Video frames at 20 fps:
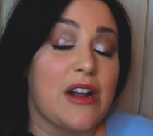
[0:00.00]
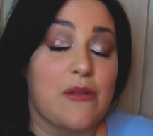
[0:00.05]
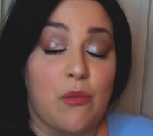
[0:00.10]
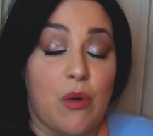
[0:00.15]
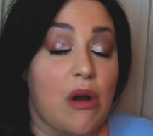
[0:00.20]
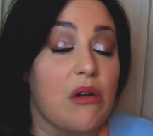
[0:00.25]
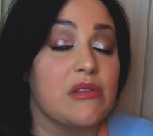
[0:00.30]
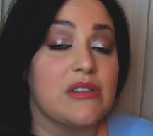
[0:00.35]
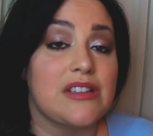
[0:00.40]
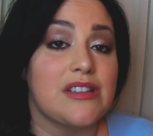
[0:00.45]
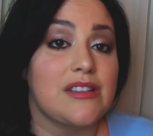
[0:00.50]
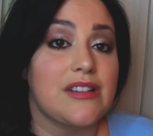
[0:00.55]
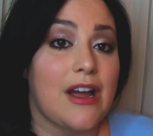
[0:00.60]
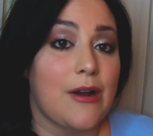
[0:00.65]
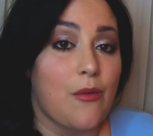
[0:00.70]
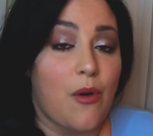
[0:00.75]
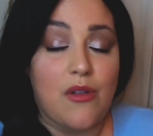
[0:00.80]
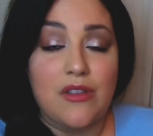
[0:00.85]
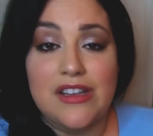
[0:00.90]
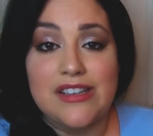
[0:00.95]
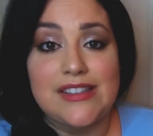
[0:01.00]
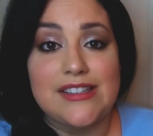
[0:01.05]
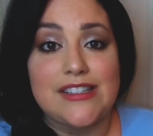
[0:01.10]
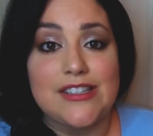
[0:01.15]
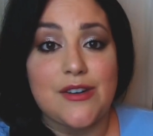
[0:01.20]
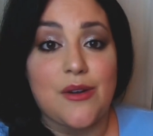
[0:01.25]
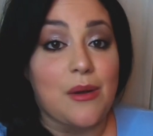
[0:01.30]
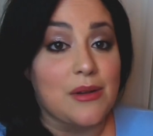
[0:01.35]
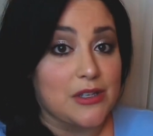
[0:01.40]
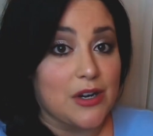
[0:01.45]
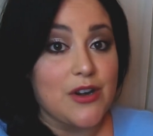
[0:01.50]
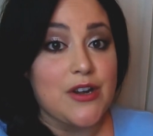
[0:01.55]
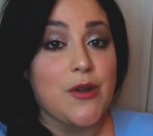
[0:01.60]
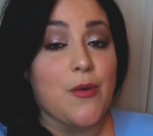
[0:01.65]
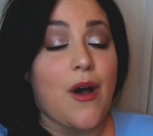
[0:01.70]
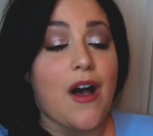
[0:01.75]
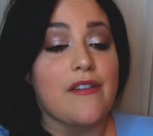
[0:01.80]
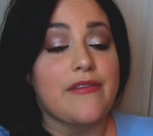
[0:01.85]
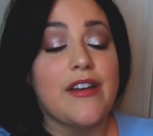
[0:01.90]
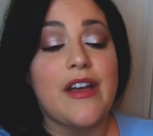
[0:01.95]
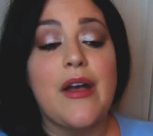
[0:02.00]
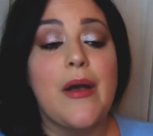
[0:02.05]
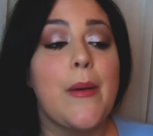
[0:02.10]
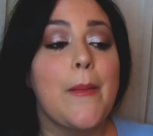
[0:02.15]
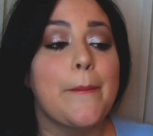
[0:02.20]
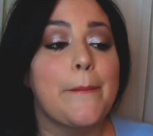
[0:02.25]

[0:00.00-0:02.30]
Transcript: I won't listen to you. I'll turn you off.